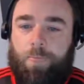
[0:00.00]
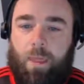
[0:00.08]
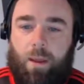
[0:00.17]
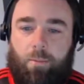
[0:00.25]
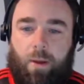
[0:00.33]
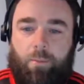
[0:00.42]

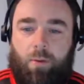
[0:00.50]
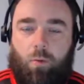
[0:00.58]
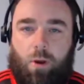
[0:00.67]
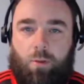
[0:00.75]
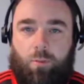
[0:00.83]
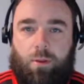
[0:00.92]
I've been
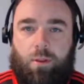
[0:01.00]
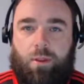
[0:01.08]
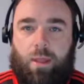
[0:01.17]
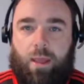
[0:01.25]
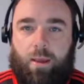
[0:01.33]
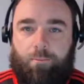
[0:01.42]
working with
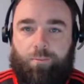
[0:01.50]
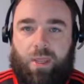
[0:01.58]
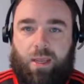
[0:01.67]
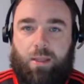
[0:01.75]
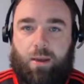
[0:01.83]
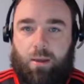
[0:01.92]

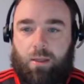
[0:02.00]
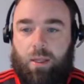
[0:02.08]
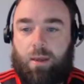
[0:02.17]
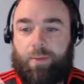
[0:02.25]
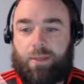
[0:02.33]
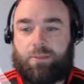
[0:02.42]
data and
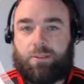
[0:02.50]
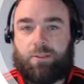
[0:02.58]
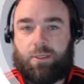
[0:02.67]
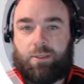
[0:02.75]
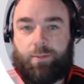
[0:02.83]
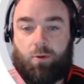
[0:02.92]
databases
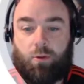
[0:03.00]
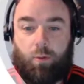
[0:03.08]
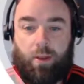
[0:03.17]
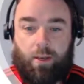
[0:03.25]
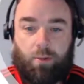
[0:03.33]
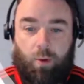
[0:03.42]
since about
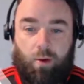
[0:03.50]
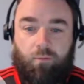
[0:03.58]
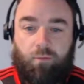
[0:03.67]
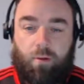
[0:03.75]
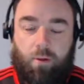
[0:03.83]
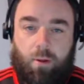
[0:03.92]

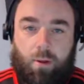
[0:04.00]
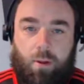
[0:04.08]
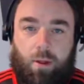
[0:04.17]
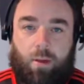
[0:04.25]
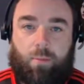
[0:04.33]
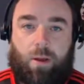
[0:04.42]
2012.
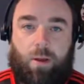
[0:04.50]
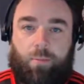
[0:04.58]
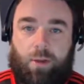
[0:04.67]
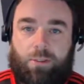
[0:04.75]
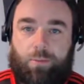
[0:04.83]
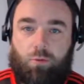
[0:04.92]
I'm a
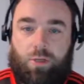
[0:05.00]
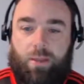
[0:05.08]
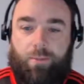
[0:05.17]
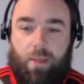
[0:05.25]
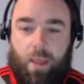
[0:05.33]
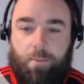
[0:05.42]
principal
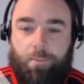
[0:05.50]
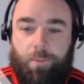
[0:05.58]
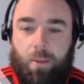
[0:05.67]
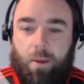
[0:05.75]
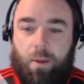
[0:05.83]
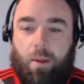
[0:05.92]
DBA,
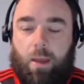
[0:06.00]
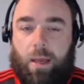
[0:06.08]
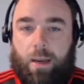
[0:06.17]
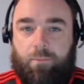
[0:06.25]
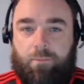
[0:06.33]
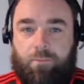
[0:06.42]

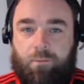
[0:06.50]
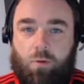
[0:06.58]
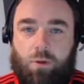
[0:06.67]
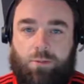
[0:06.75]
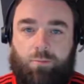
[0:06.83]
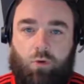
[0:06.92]
and I'm
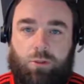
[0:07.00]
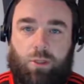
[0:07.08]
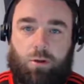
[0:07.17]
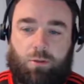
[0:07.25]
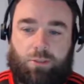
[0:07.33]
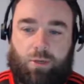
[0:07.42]
focused
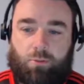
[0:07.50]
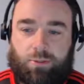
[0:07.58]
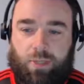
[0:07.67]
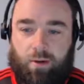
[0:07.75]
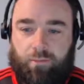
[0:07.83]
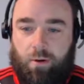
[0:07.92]
mostly on SQL
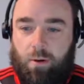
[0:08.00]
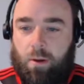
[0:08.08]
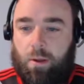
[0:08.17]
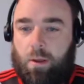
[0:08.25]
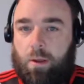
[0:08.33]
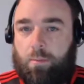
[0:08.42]
Server,
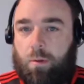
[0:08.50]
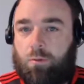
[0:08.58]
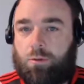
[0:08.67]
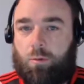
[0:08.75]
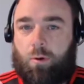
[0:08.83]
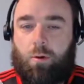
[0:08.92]
but
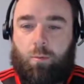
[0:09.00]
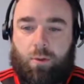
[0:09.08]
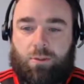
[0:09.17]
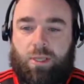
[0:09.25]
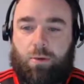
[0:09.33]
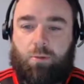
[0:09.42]
also work with
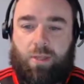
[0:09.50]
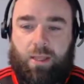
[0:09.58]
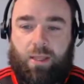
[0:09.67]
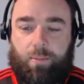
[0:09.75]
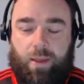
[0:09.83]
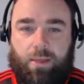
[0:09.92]
SQL
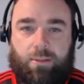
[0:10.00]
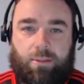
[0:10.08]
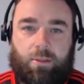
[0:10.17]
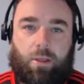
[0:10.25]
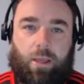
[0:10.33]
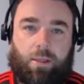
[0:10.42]
Database,
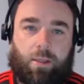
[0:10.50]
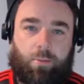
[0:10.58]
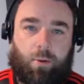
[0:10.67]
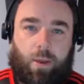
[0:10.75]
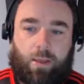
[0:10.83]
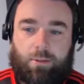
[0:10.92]

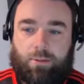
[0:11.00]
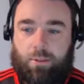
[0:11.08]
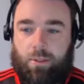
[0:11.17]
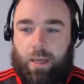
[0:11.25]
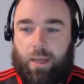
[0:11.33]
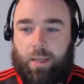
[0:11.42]

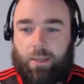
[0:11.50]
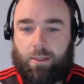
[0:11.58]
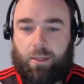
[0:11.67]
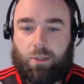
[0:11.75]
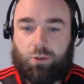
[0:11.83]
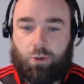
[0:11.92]
AWS,
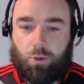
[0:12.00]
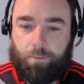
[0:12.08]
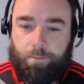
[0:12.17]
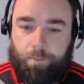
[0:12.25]
and Azure.